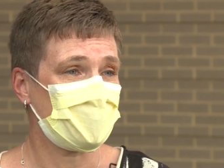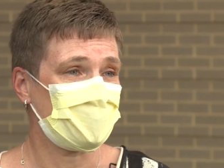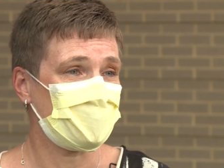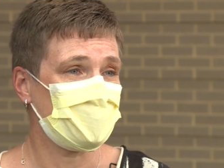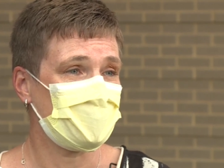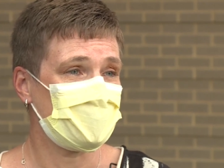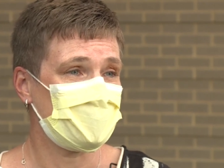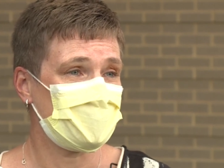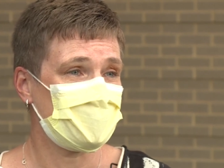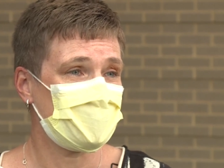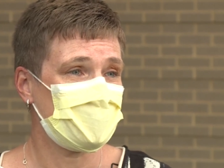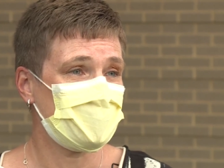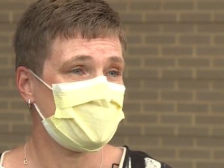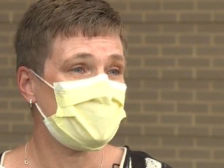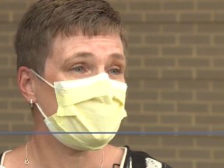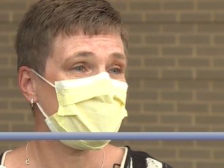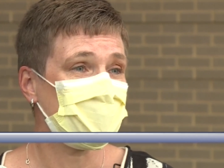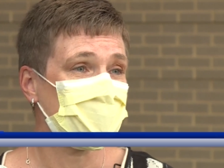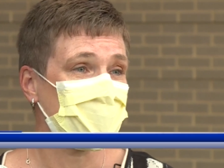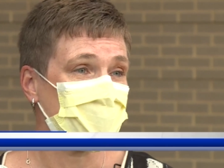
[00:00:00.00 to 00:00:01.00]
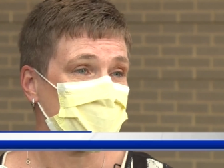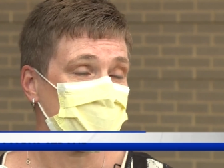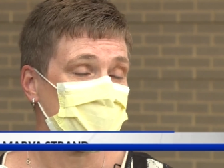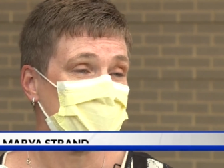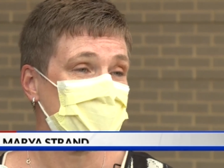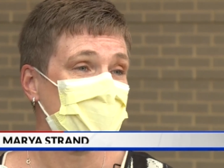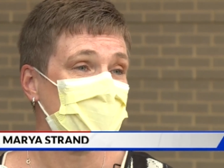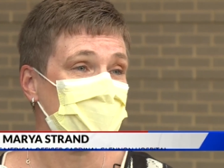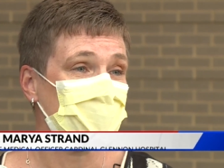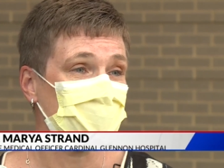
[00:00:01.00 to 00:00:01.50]
variant in the
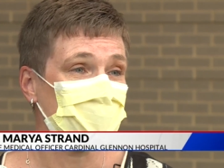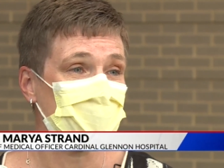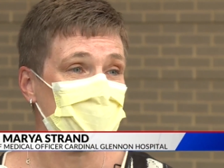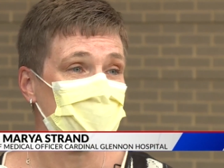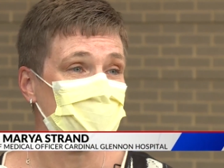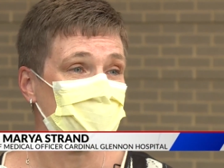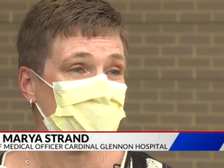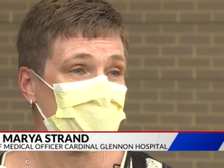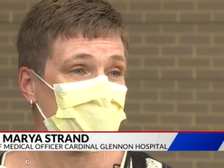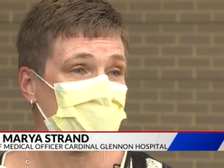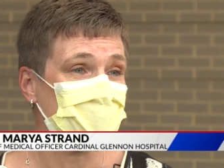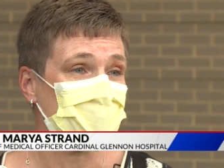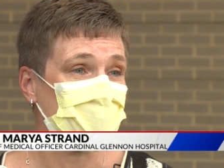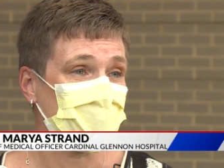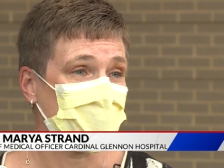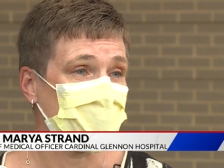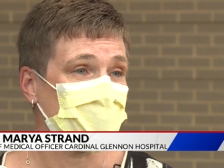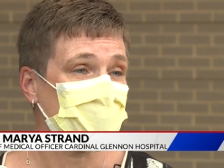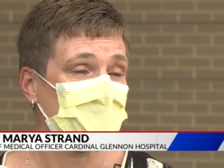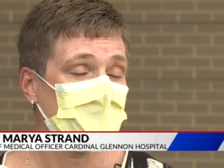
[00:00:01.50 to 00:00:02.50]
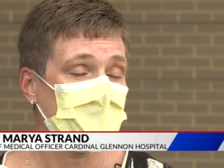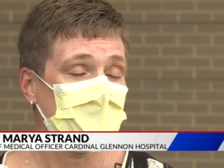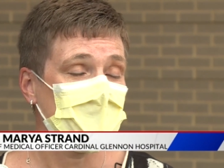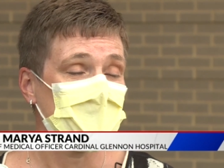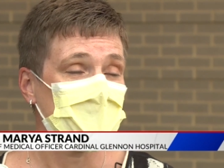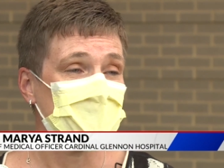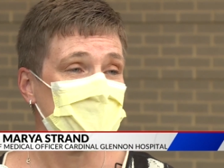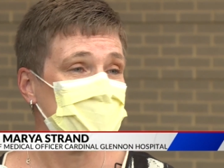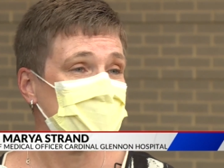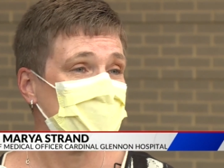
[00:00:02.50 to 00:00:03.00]
St. Louis region
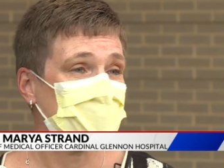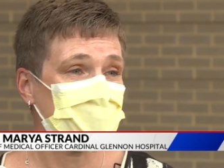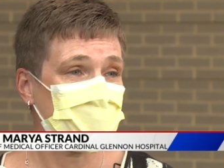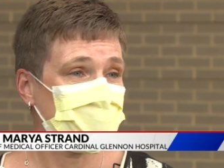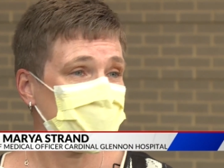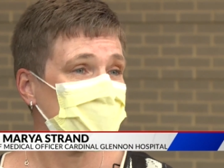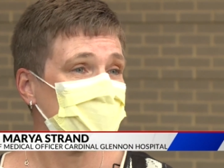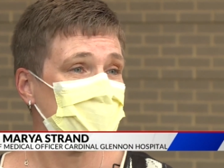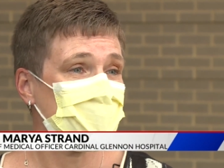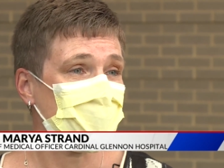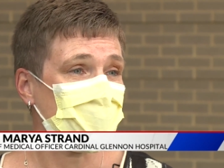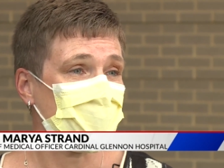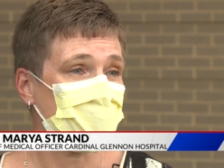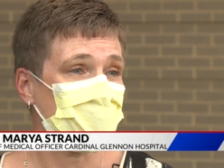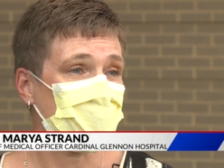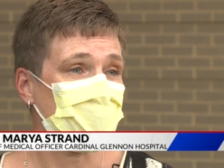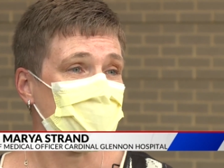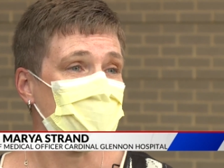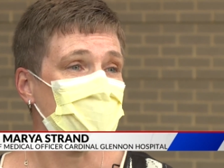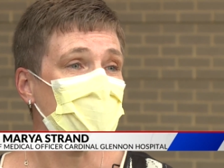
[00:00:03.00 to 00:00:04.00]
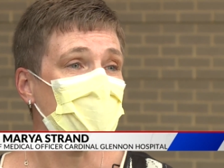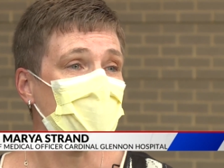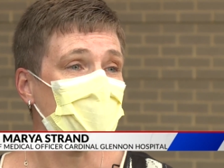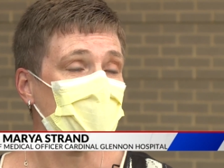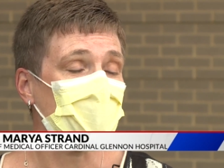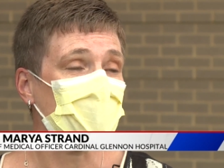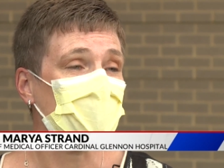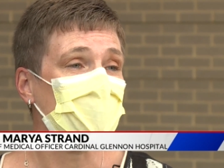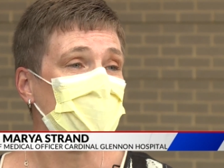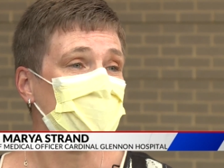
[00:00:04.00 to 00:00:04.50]
is that kids are
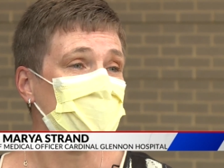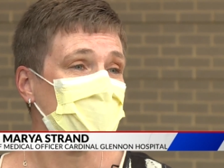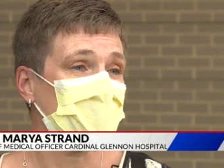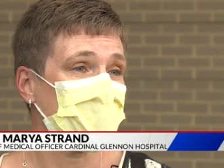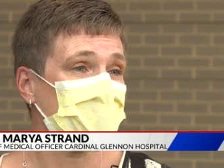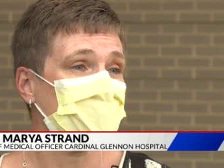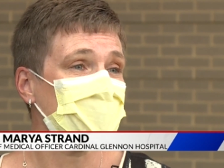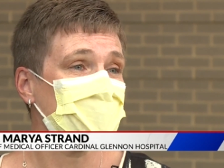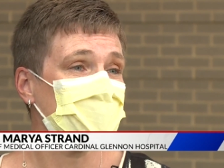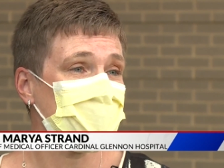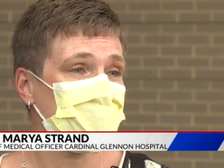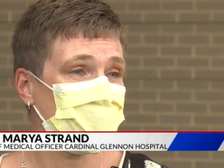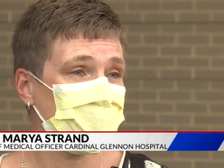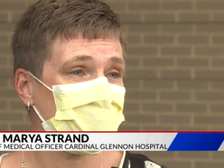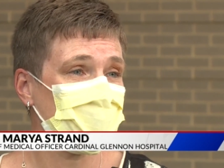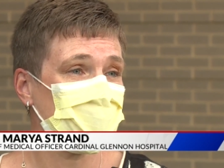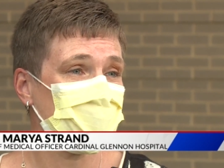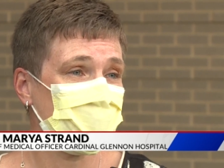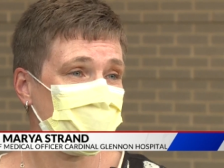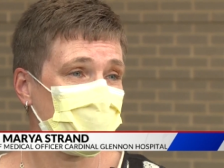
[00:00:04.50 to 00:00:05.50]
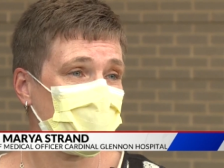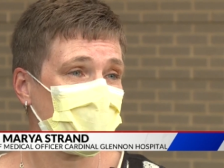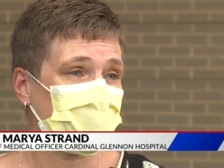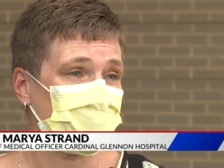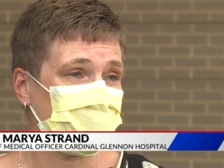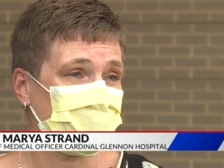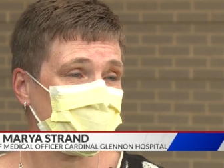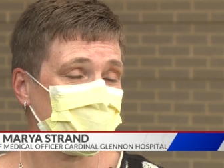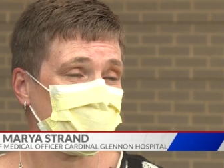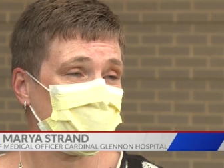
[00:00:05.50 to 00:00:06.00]
more likely to be
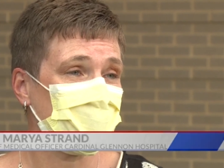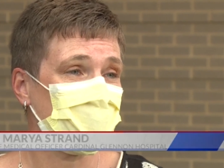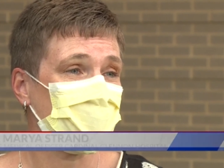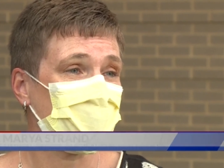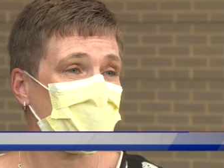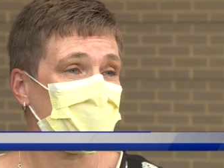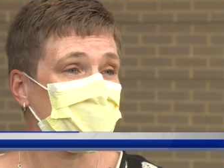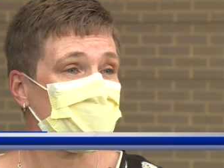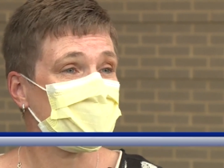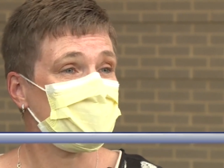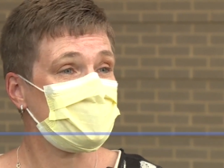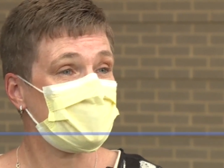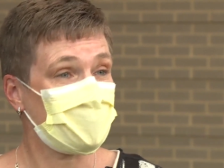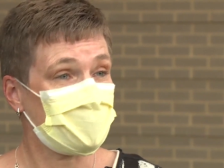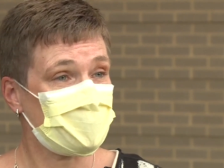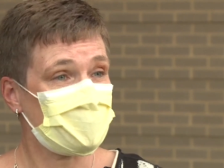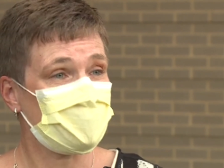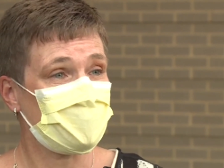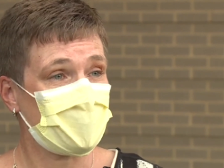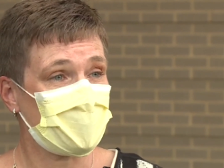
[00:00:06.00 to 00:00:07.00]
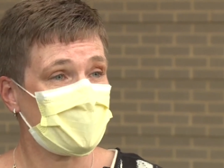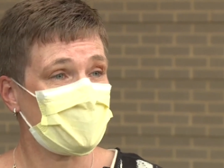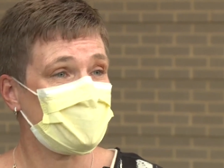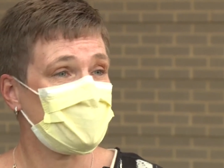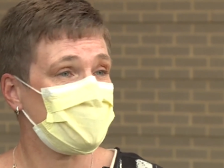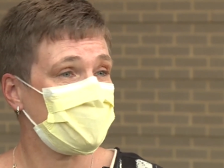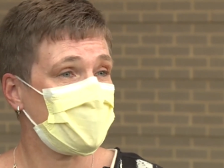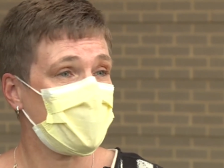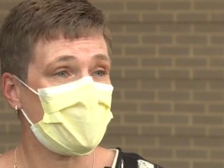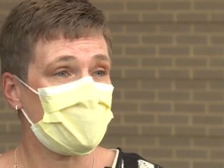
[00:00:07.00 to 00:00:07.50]
impacted by the Delta
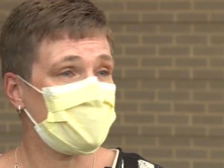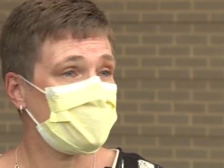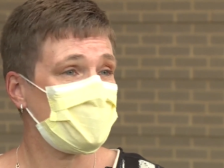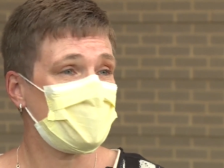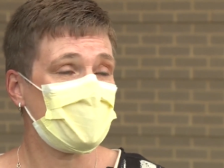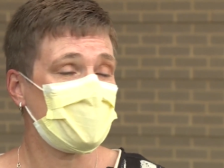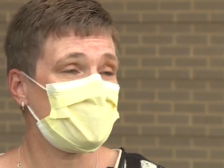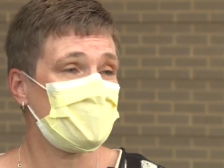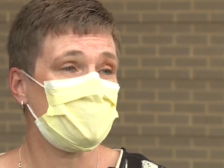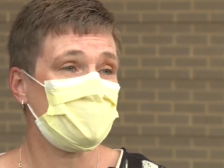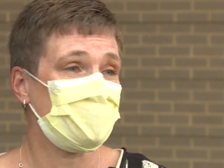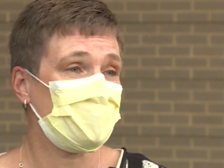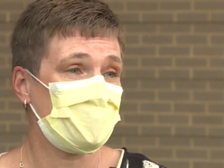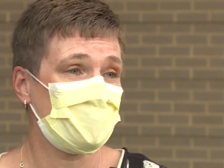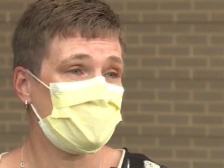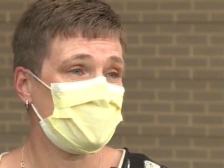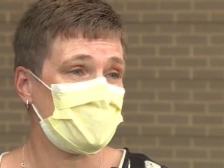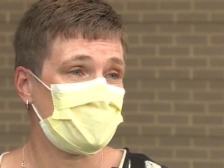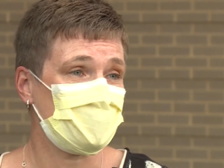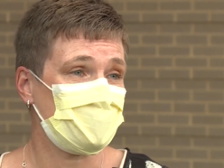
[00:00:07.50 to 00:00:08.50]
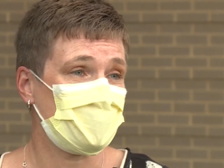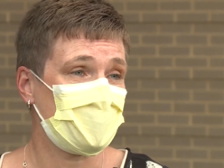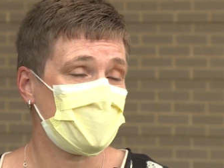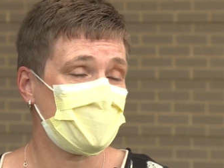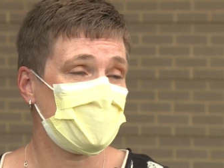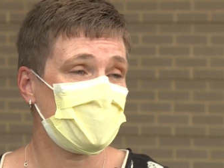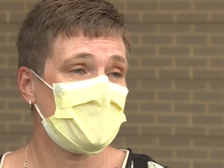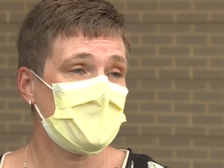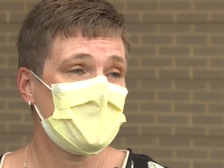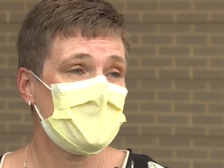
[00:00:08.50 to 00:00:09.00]
variant of COVID than the previous
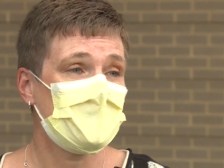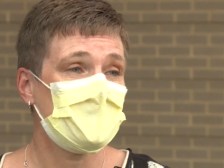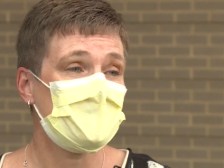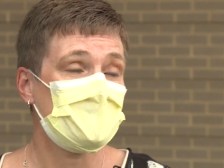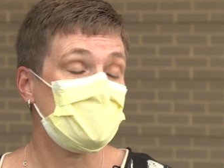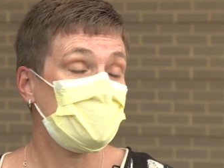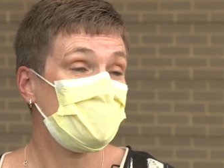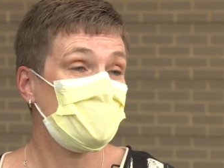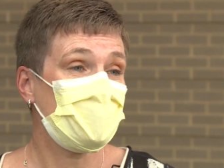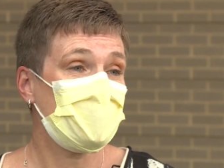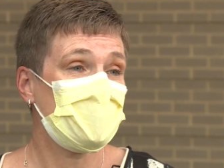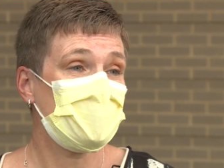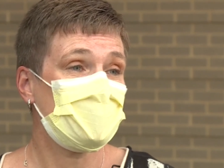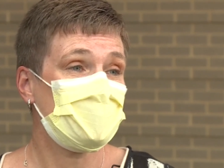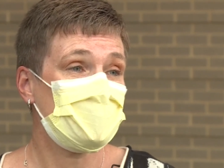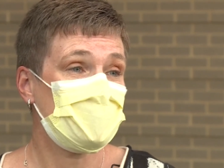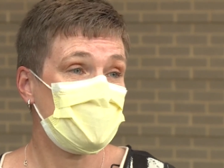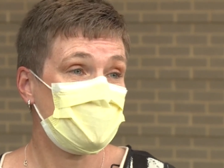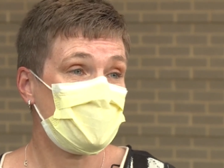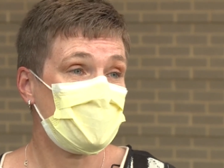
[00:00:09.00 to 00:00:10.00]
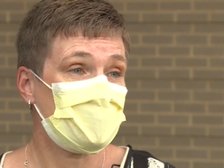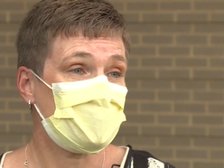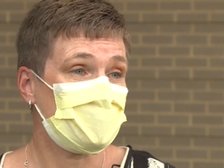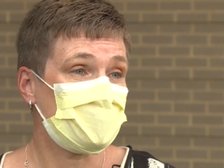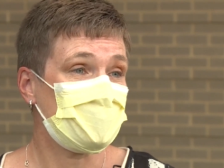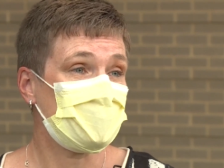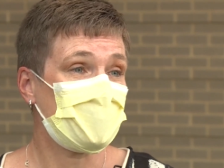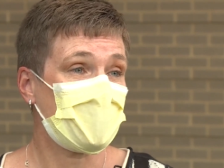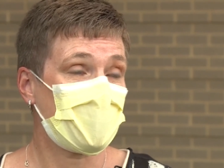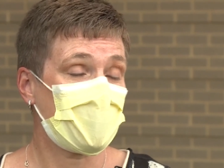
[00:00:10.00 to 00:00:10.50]
one. So we
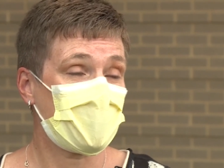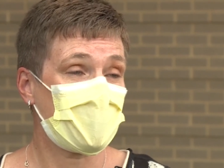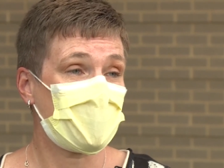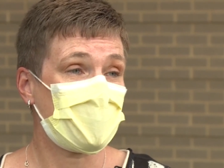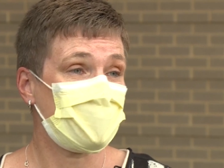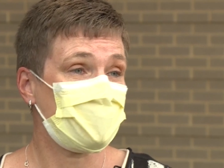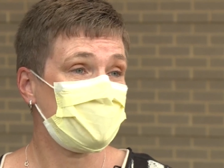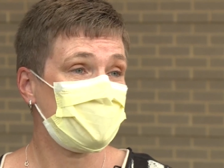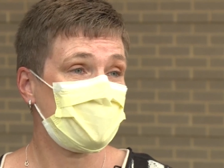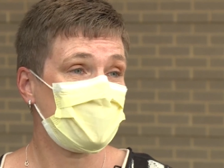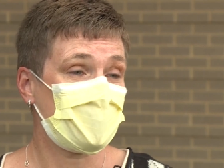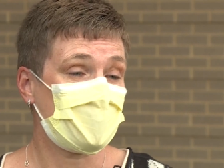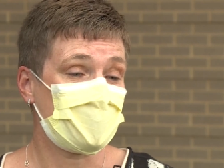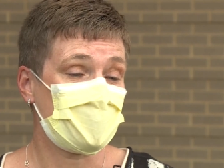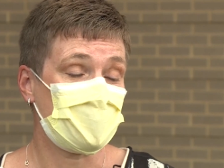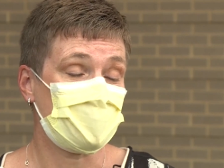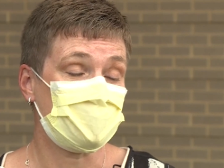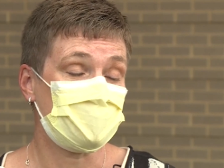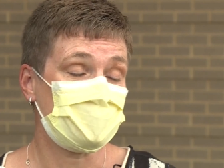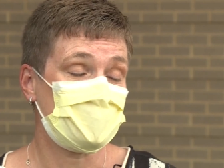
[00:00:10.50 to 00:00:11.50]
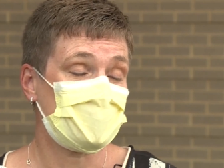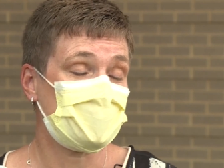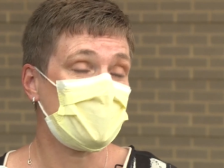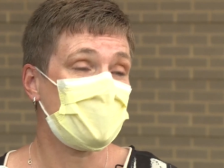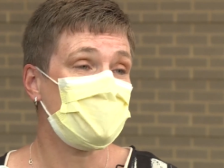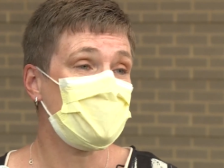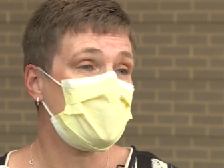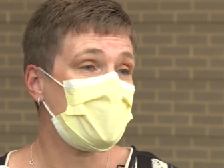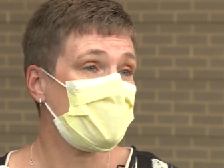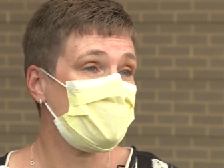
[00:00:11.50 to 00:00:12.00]
typically have um,
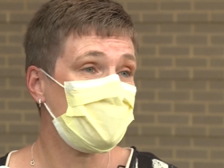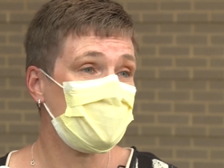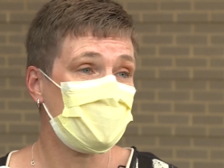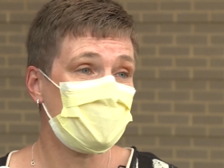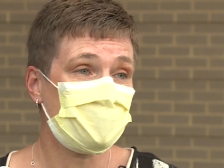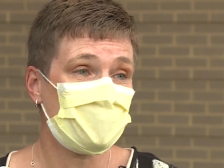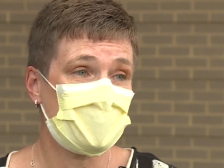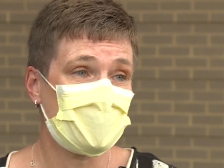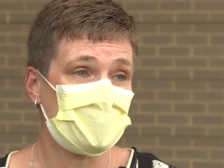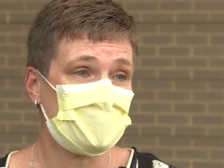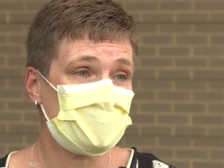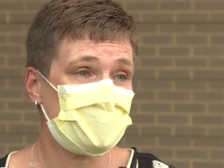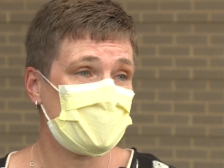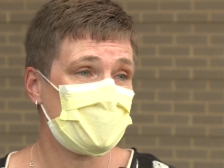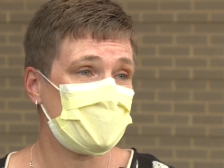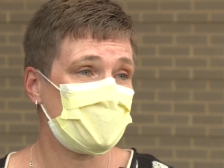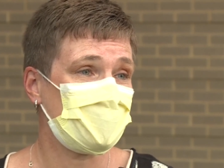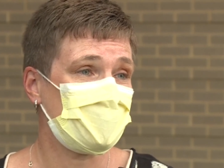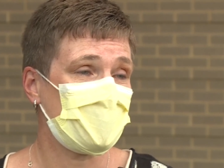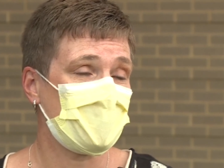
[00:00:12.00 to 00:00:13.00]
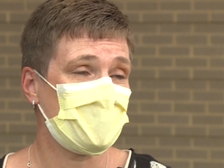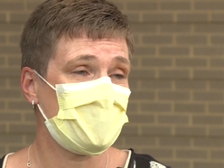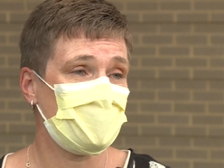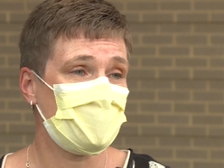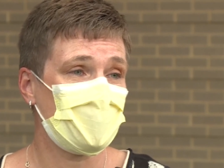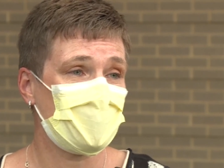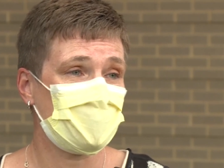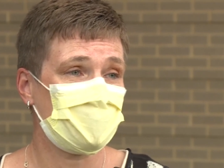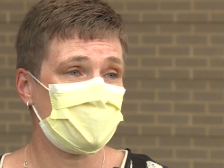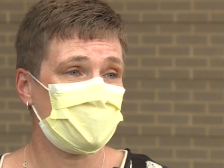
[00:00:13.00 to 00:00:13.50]
some number of kids here,
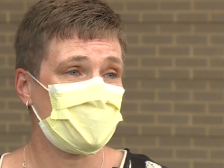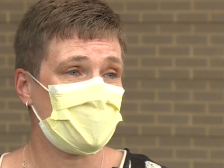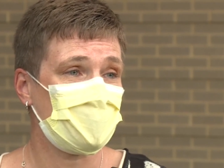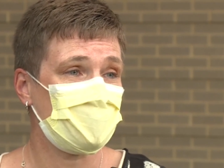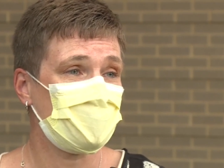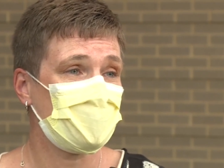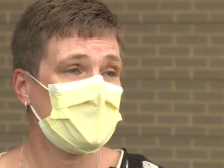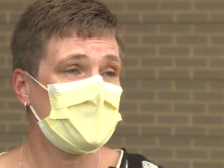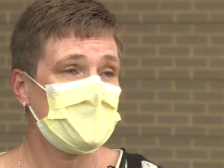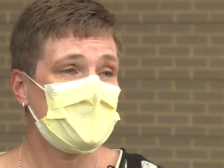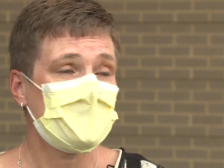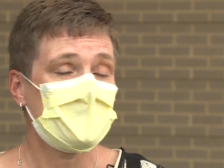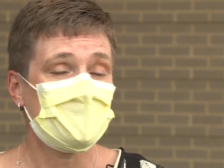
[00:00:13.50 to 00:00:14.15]
anywhere from